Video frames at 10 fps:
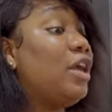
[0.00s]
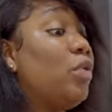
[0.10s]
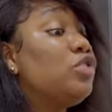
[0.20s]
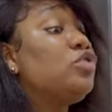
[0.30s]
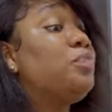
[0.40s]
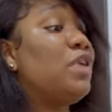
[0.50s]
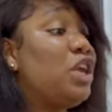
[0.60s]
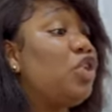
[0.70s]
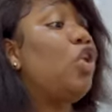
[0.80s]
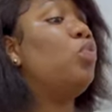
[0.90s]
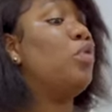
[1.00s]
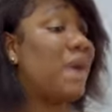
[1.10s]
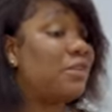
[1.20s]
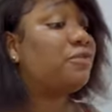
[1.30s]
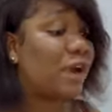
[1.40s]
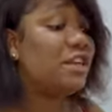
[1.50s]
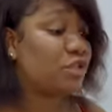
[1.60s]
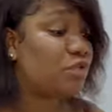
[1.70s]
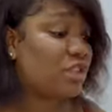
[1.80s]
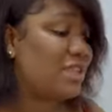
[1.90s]
you want to bring your woman friend
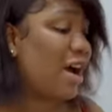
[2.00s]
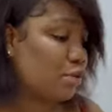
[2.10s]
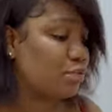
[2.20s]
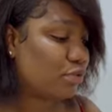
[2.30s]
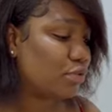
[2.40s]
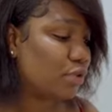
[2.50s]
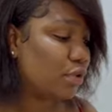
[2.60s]
into this house.